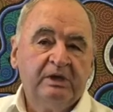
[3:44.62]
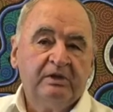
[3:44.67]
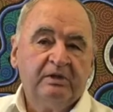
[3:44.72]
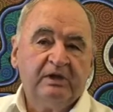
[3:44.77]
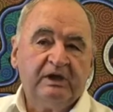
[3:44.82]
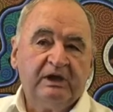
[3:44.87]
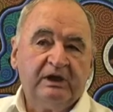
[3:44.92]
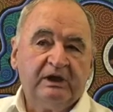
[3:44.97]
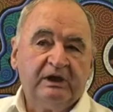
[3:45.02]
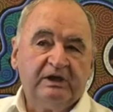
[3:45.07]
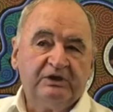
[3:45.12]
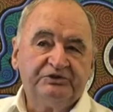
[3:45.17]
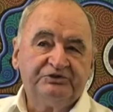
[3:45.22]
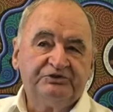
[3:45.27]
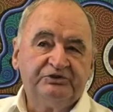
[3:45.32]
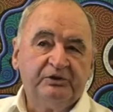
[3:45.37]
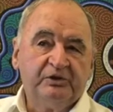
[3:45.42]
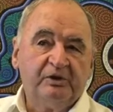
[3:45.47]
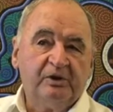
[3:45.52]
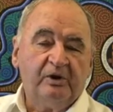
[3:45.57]
that are
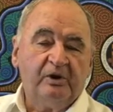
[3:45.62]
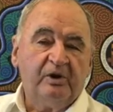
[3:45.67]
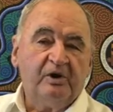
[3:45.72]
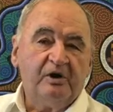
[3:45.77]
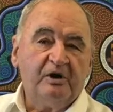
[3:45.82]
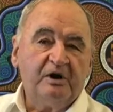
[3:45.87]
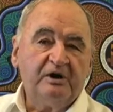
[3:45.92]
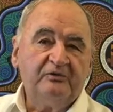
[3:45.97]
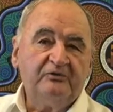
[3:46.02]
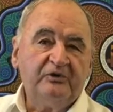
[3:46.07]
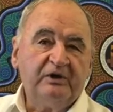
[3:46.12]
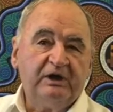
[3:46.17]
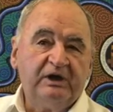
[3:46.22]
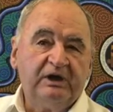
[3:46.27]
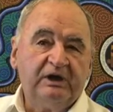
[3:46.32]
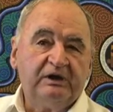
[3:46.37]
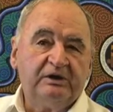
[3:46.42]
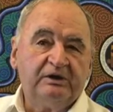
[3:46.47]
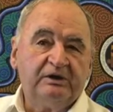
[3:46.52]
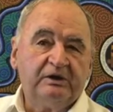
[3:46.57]
still alive.
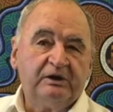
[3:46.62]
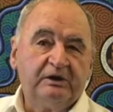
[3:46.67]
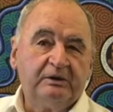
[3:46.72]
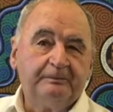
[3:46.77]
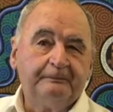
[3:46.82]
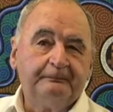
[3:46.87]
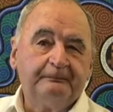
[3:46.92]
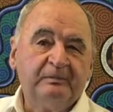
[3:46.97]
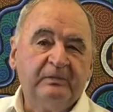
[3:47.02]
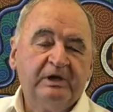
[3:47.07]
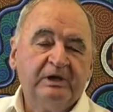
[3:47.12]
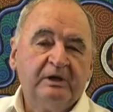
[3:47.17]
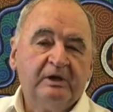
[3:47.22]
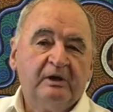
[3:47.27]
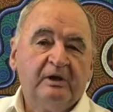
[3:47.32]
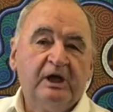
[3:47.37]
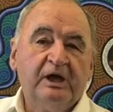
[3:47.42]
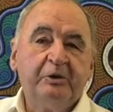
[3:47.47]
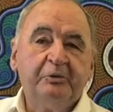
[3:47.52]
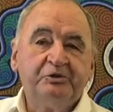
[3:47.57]
And
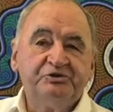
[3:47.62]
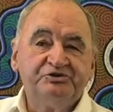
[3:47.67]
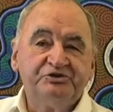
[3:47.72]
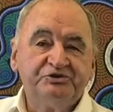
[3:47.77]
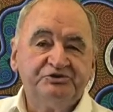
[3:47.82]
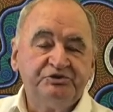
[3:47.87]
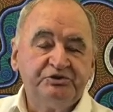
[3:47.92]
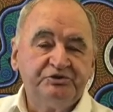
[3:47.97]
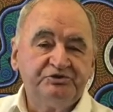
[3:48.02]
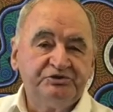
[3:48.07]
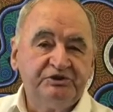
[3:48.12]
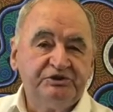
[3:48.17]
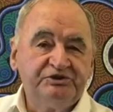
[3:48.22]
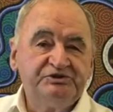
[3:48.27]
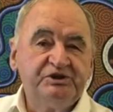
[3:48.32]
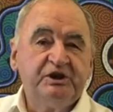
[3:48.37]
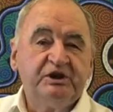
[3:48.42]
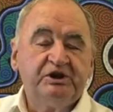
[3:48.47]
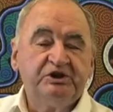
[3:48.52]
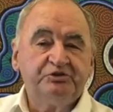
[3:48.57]
languages usually
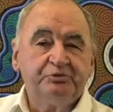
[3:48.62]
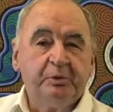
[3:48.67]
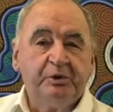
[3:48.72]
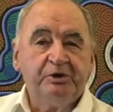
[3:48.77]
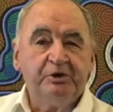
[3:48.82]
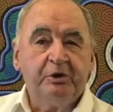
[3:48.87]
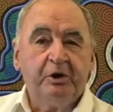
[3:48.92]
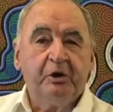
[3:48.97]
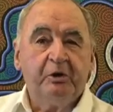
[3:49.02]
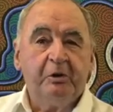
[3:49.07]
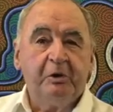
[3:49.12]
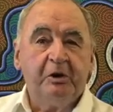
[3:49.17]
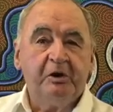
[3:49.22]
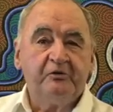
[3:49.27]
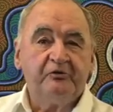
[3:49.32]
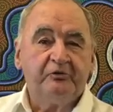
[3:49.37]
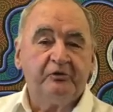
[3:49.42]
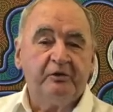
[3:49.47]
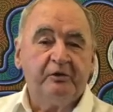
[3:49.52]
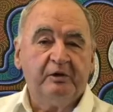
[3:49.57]
change when you go
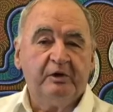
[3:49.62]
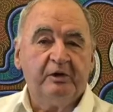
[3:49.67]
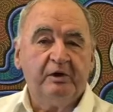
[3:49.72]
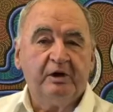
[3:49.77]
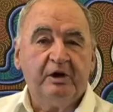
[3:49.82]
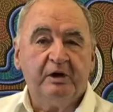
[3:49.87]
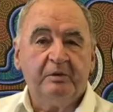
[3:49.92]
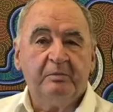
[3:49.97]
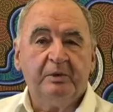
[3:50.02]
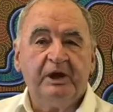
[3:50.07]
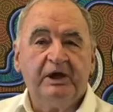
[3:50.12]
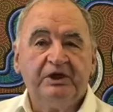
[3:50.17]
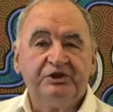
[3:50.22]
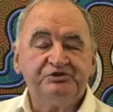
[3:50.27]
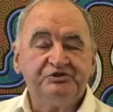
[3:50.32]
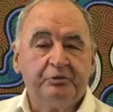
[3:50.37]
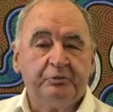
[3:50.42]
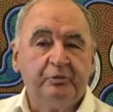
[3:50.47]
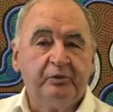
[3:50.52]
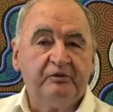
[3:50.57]
over a
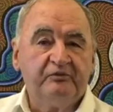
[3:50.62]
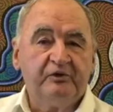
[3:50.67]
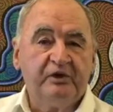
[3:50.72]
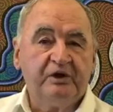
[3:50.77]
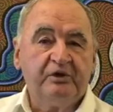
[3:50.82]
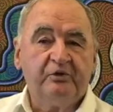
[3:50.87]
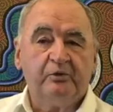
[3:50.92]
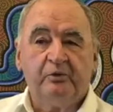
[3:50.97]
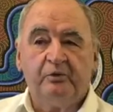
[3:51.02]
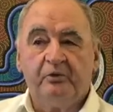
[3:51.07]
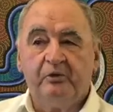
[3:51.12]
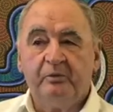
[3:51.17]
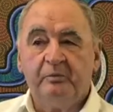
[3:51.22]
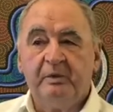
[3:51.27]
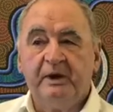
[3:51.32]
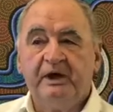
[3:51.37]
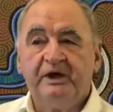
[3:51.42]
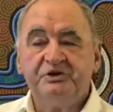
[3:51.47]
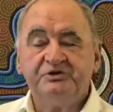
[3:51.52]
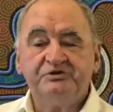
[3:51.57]
major river or a
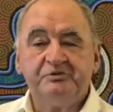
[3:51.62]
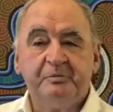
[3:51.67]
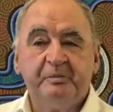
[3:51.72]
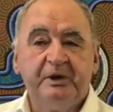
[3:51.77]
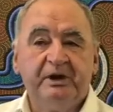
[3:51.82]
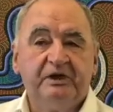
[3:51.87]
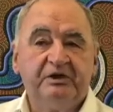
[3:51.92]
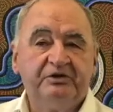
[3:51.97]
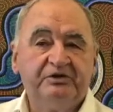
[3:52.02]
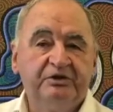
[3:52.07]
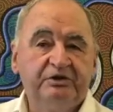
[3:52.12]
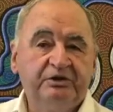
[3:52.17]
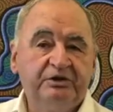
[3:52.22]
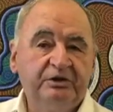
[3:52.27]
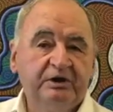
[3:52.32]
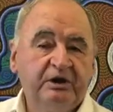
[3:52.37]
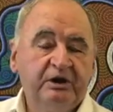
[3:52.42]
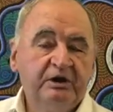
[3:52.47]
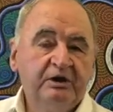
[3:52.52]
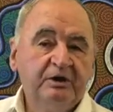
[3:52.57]
major
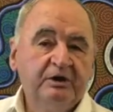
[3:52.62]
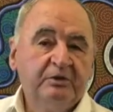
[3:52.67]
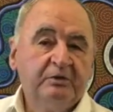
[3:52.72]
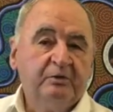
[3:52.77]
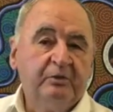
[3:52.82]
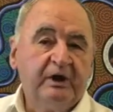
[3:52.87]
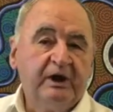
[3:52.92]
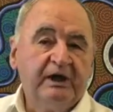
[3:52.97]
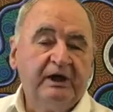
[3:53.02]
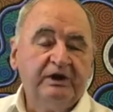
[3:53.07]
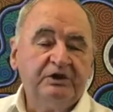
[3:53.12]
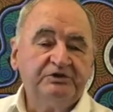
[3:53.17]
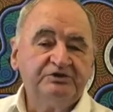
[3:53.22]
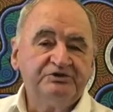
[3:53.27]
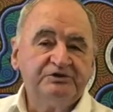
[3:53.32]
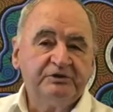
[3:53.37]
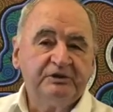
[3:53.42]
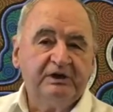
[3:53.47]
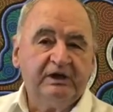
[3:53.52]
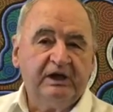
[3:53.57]
mountain
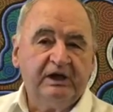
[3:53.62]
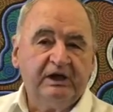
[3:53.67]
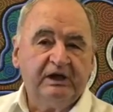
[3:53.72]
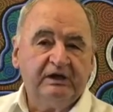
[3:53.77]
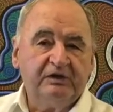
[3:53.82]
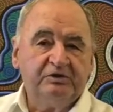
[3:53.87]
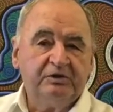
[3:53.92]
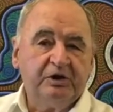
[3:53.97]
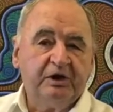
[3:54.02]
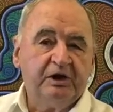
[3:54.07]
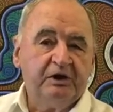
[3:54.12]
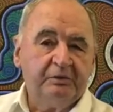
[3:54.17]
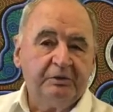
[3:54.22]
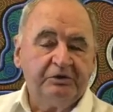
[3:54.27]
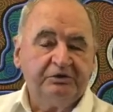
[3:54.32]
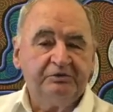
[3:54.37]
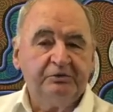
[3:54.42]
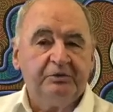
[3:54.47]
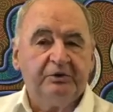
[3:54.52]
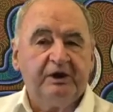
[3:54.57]
range and you go
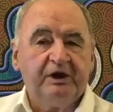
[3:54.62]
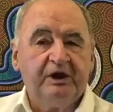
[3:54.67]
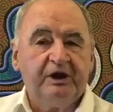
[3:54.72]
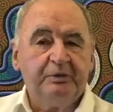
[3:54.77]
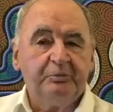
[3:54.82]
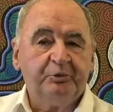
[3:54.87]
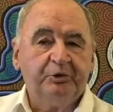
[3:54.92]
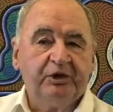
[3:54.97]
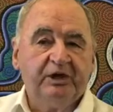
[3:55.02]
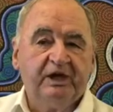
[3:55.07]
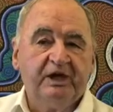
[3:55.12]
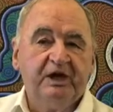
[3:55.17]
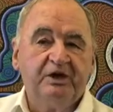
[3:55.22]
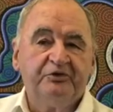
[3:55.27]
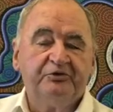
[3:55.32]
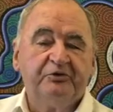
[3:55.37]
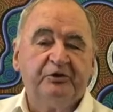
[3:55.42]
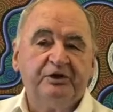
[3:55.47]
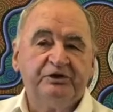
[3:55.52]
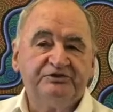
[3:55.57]
into a neighbouring
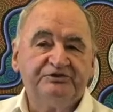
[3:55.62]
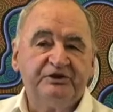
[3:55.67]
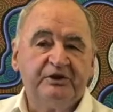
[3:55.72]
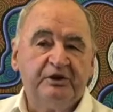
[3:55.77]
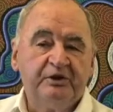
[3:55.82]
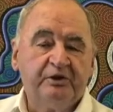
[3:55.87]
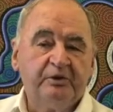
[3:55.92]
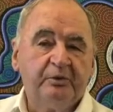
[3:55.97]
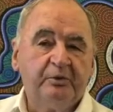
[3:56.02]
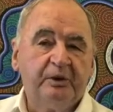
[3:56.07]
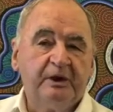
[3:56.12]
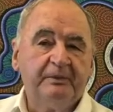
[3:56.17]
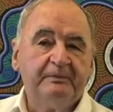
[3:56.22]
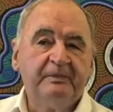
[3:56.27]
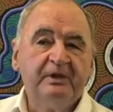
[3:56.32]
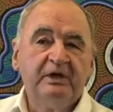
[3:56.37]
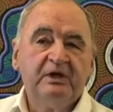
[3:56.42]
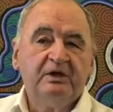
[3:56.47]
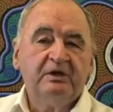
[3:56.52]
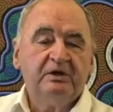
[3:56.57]
country. So
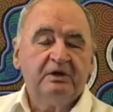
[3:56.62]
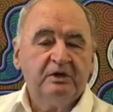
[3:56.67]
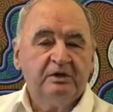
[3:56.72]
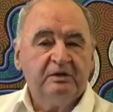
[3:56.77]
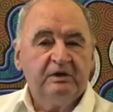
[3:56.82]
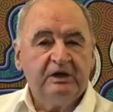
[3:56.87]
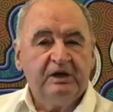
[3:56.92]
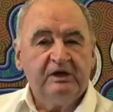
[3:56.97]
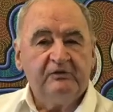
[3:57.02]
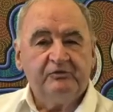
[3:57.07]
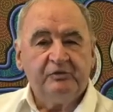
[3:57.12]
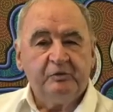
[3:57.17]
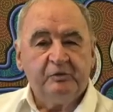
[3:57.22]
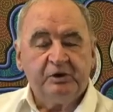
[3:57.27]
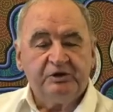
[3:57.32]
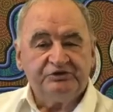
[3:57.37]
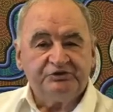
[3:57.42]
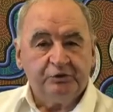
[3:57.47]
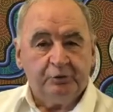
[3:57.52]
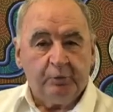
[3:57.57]

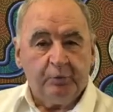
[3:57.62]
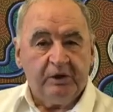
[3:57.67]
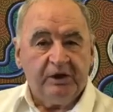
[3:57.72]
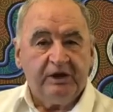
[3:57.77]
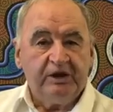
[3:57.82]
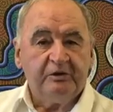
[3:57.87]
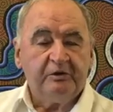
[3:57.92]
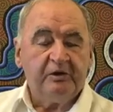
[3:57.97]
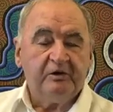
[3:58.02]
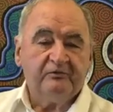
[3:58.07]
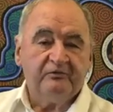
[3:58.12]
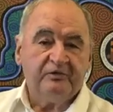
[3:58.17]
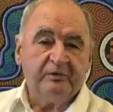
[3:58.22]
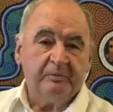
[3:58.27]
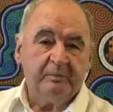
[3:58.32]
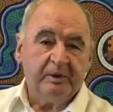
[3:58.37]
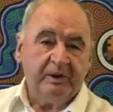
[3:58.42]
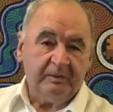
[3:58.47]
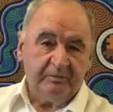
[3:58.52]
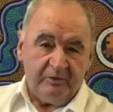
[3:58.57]
everyone's aware of the
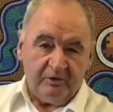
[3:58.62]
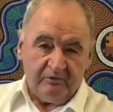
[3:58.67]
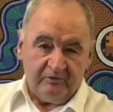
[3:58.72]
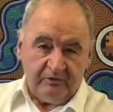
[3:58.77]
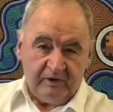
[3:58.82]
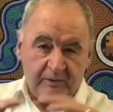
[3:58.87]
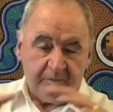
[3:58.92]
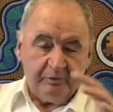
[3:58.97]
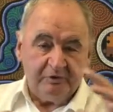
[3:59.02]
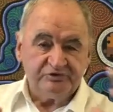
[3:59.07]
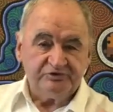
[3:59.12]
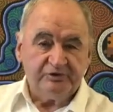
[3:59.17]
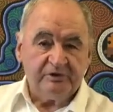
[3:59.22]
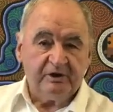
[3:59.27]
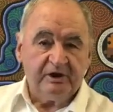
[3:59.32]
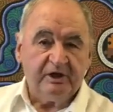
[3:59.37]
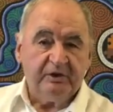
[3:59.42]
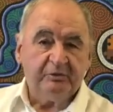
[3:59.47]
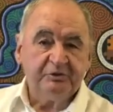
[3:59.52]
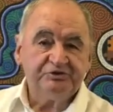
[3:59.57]
map of Aboriginal
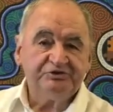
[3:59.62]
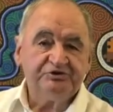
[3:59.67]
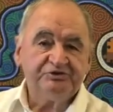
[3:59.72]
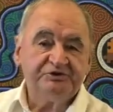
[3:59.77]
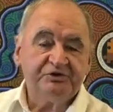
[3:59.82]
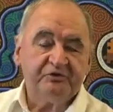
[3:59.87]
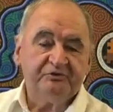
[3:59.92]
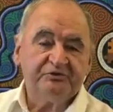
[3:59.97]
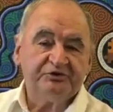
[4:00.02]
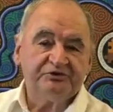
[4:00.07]
languages of